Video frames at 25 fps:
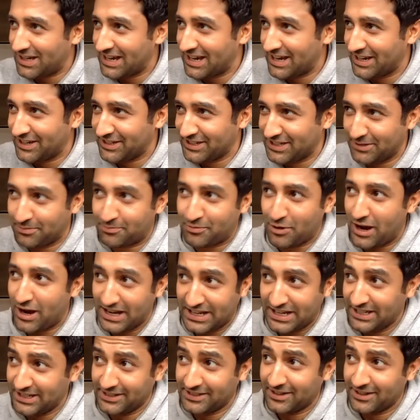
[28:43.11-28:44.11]
and
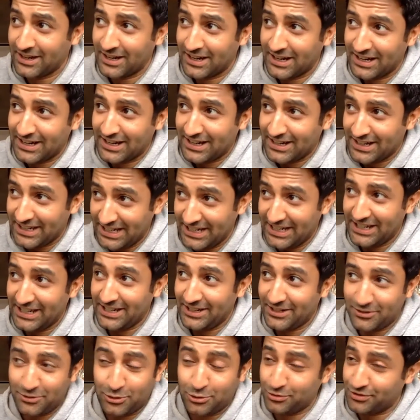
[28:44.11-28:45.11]

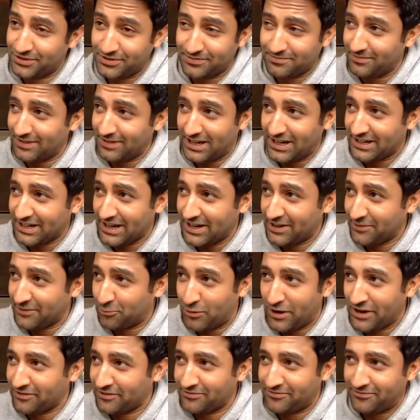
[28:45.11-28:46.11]
who's
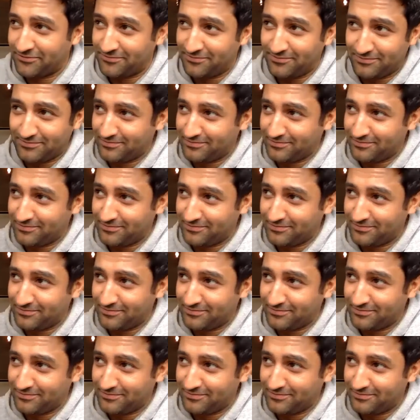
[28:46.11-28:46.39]
one of